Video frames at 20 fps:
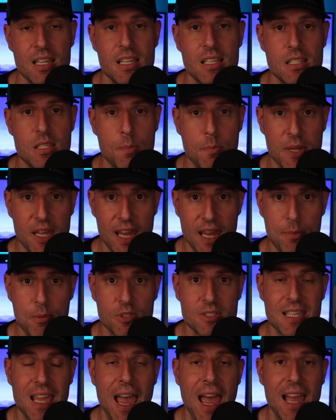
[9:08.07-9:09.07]
to be able
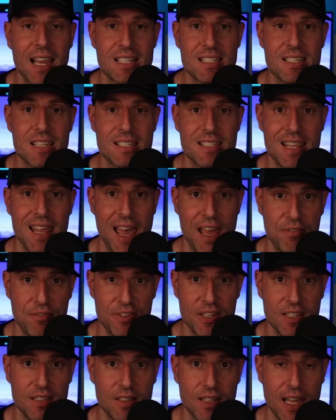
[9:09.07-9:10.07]
to access that
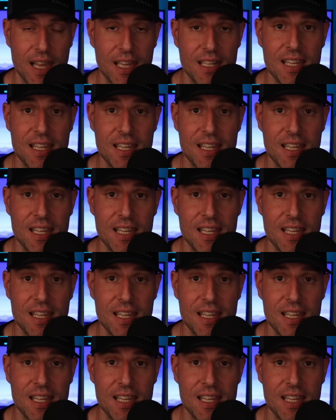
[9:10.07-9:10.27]
VLAN.